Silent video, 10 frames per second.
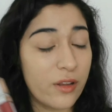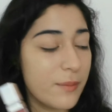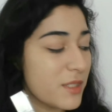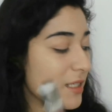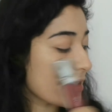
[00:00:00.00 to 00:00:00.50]
The
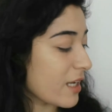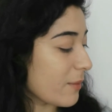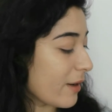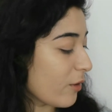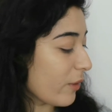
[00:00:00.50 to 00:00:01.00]
lipsticks
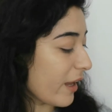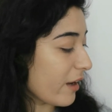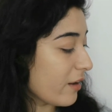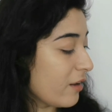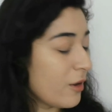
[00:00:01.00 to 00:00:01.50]
came out
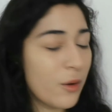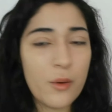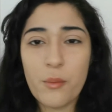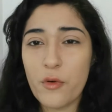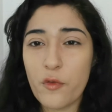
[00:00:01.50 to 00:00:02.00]
like
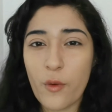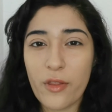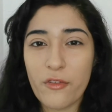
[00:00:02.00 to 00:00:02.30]
before